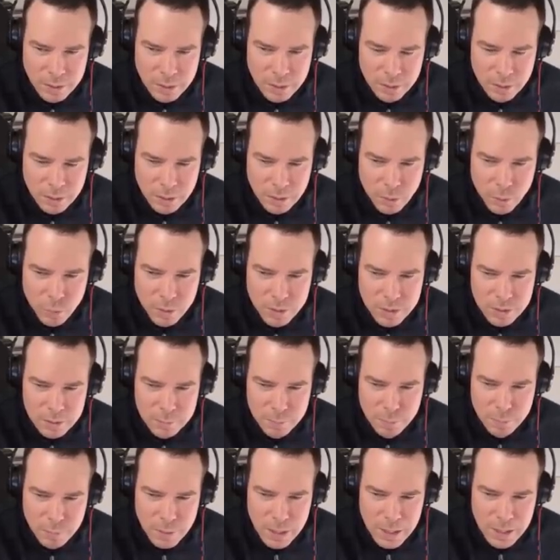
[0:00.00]
I look, what does
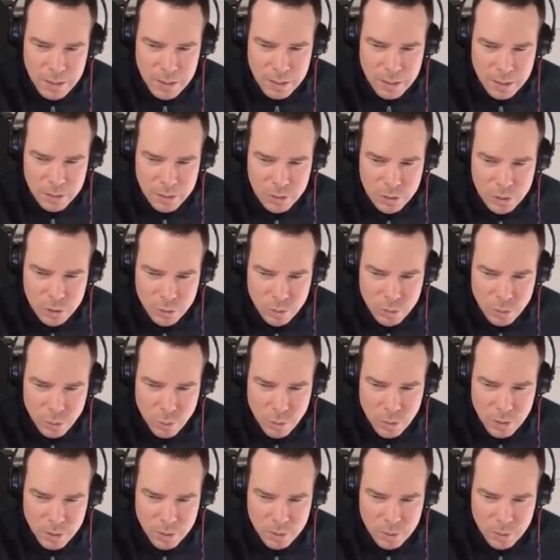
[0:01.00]
beta do to
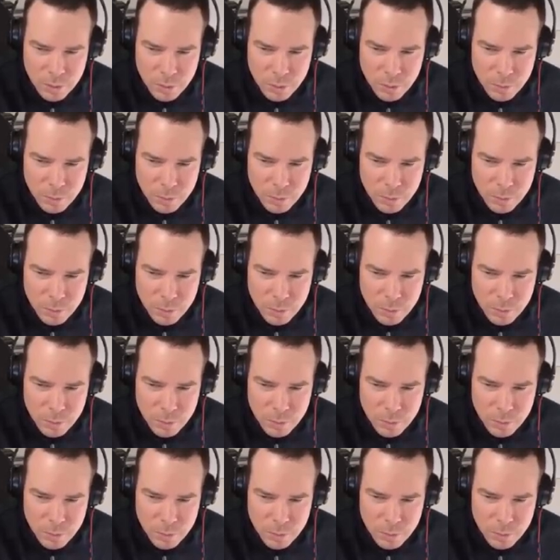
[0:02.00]
1?